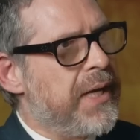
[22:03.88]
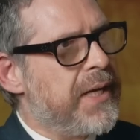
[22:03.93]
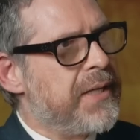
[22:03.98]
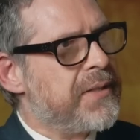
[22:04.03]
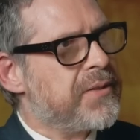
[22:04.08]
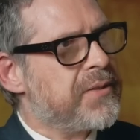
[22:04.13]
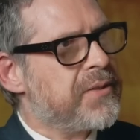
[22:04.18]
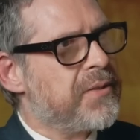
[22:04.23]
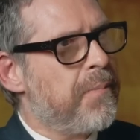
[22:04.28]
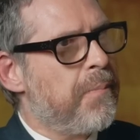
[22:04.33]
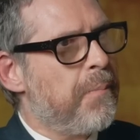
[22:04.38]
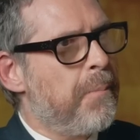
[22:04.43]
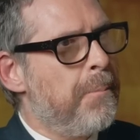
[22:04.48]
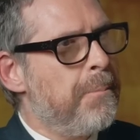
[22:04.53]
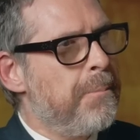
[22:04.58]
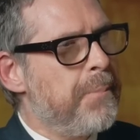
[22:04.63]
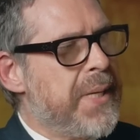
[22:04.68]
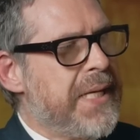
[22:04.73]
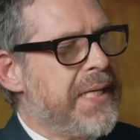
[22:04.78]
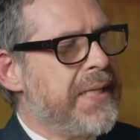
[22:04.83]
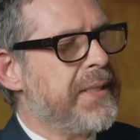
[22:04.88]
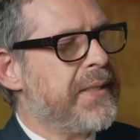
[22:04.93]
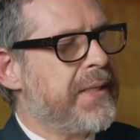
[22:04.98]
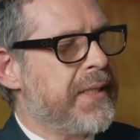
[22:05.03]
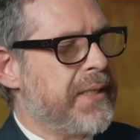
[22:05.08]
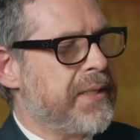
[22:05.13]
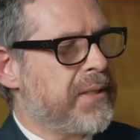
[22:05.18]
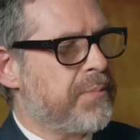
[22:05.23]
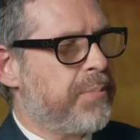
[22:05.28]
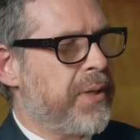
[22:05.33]
is to meet
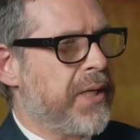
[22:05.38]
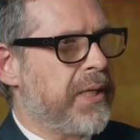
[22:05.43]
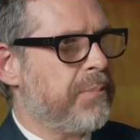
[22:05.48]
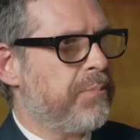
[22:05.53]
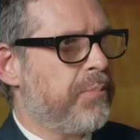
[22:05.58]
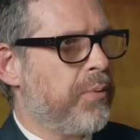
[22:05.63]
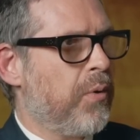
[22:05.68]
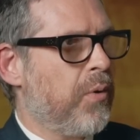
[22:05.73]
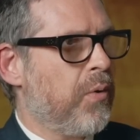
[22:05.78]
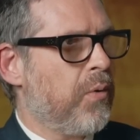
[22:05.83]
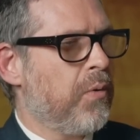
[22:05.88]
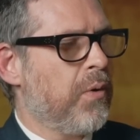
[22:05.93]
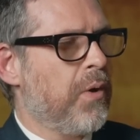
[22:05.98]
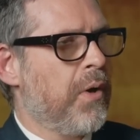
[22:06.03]
these people